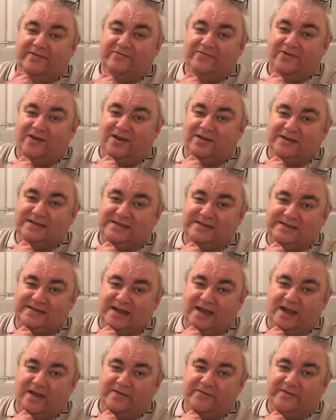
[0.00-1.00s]
Right,
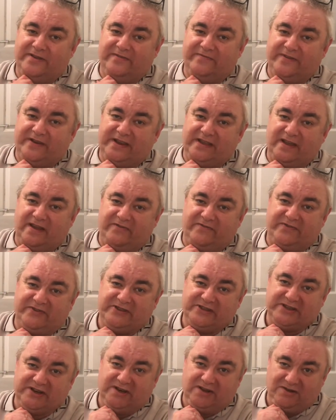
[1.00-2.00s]
so your video for
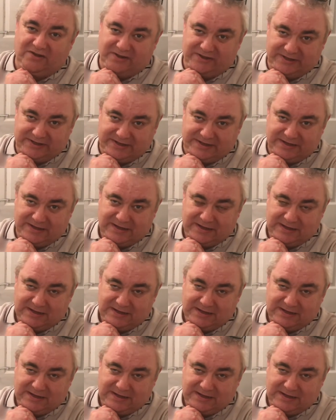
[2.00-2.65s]
tonight.